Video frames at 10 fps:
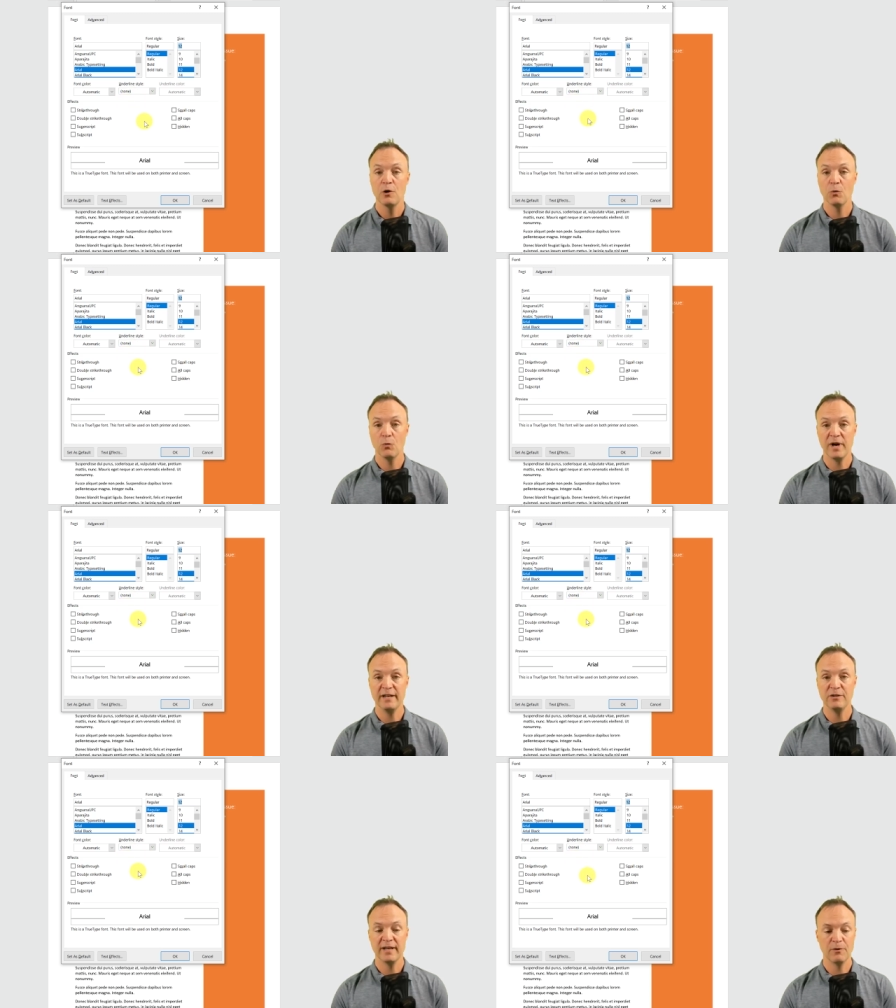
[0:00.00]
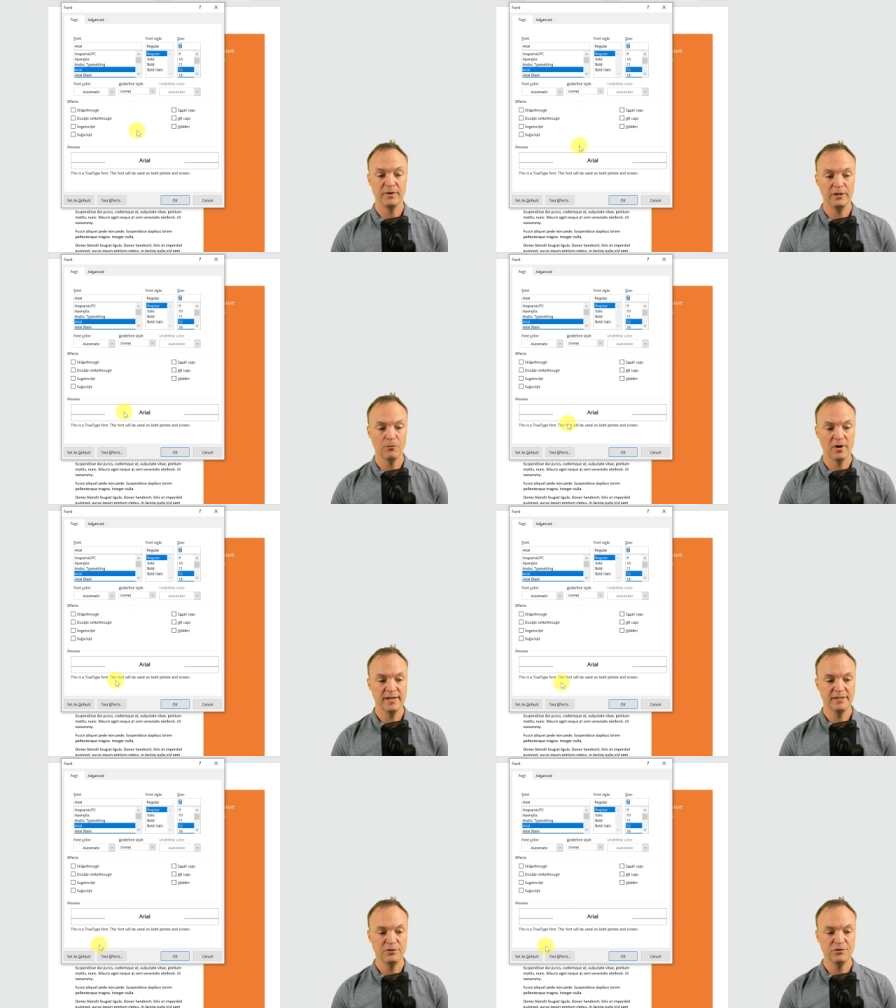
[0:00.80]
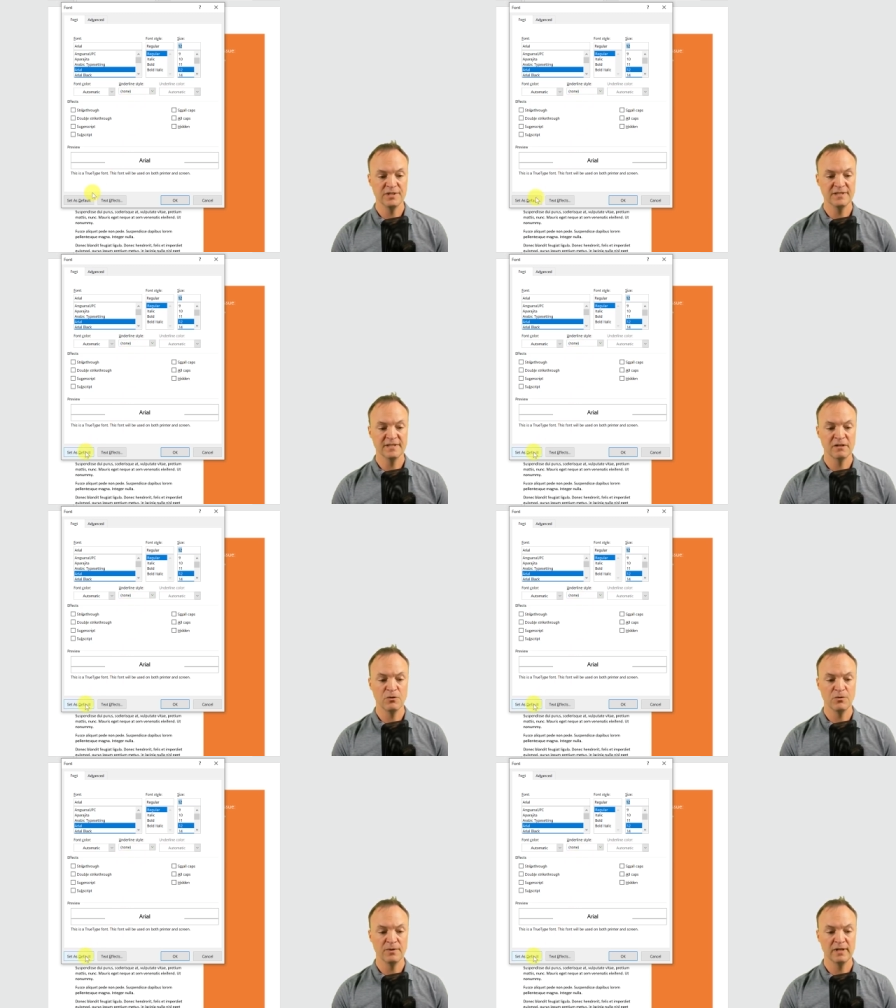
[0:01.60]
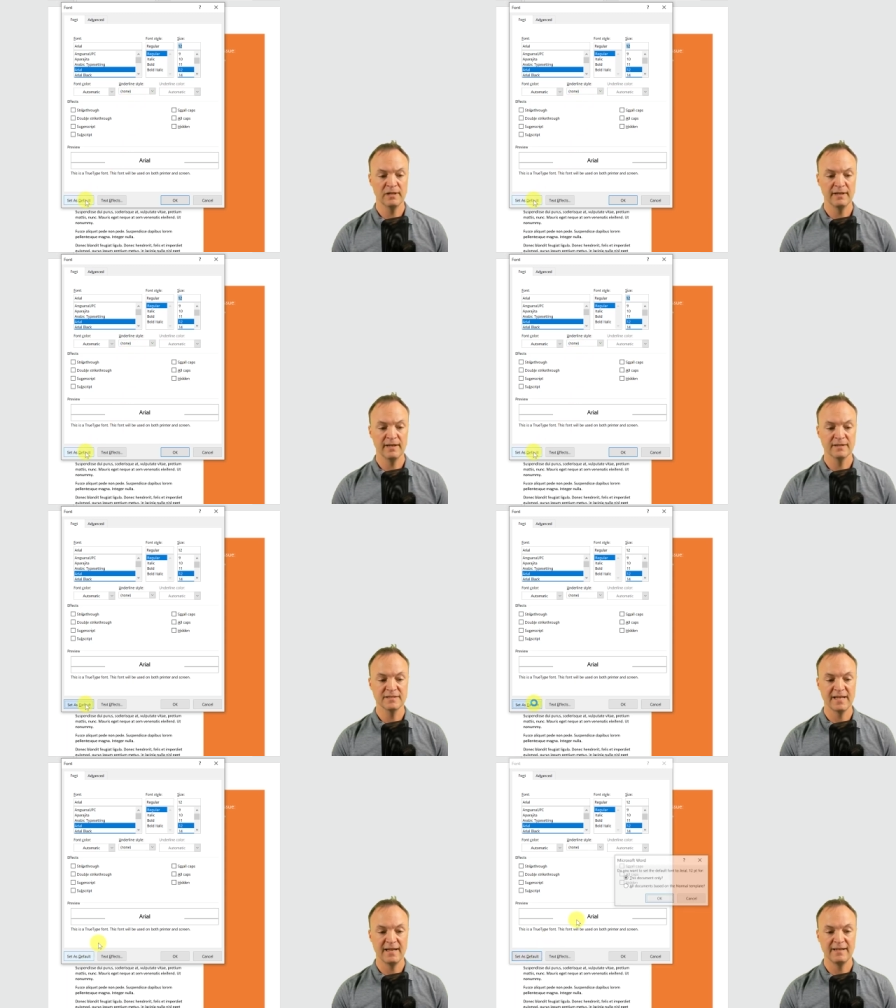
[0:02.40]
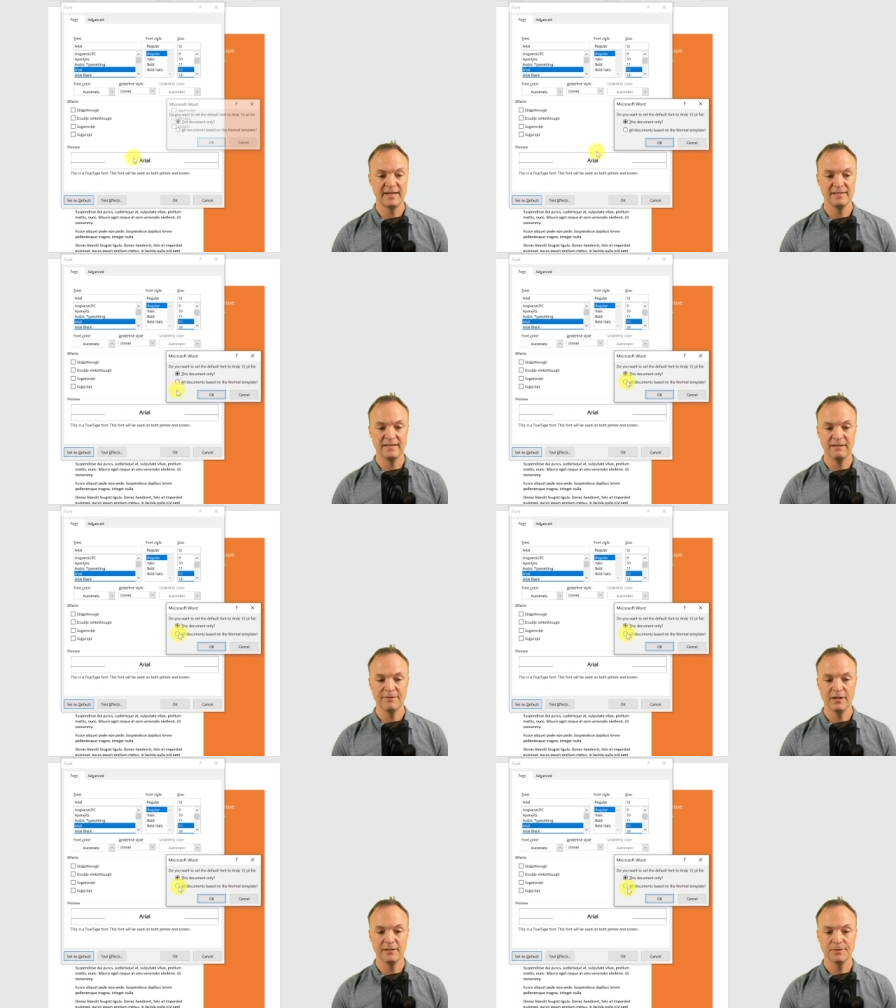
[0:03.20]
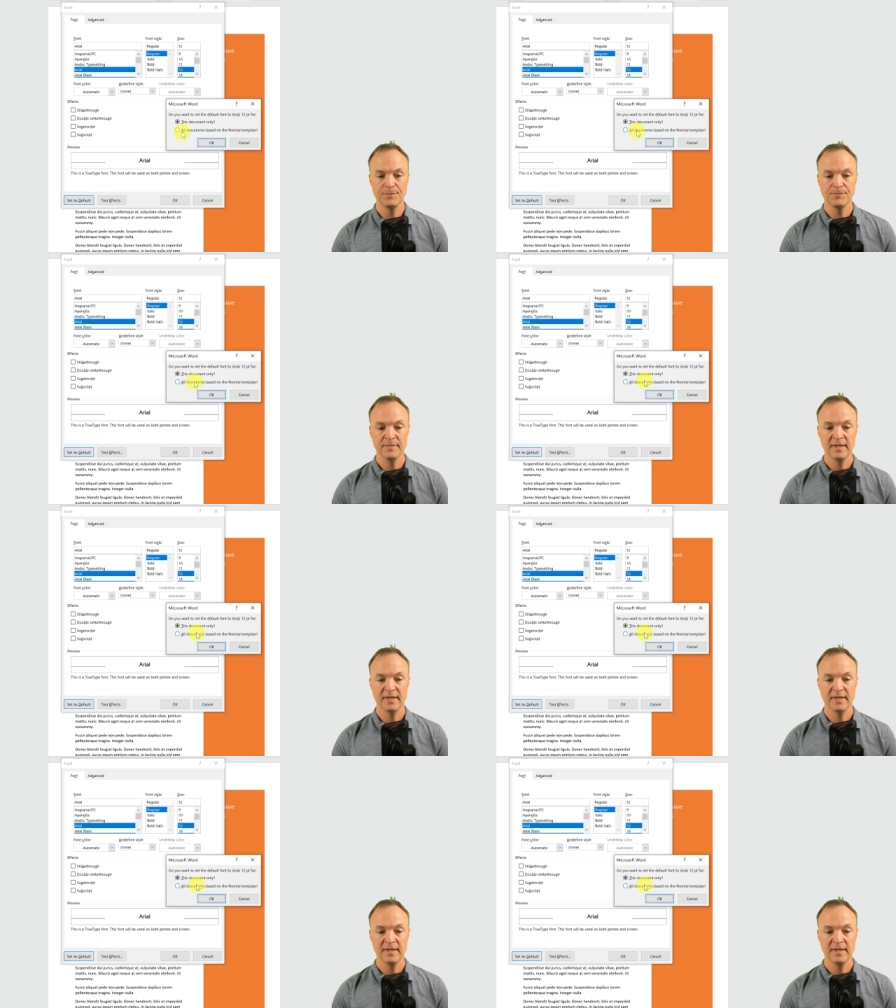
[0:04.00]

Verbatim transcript: When you get what you want, you just go click set as default,